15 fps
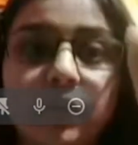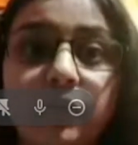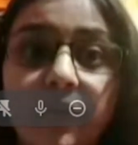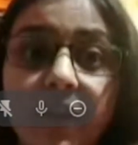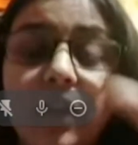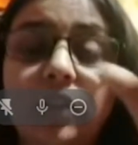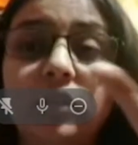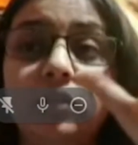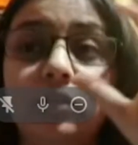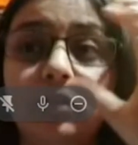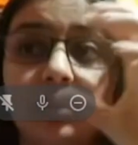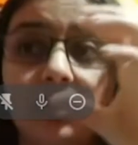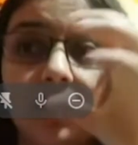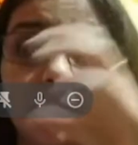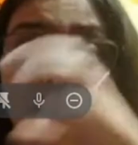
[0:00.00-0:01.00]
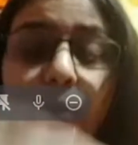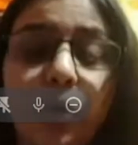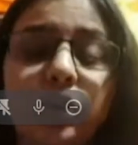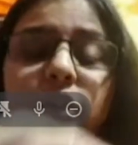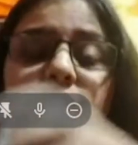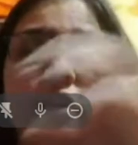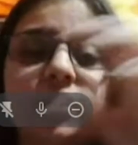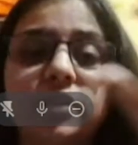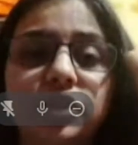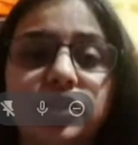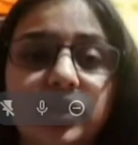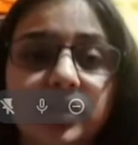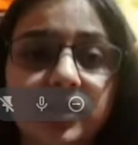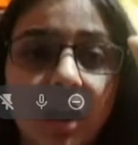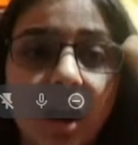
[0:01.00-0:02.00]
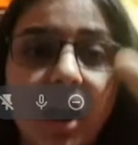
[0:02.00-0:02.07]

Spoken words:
where the important decisions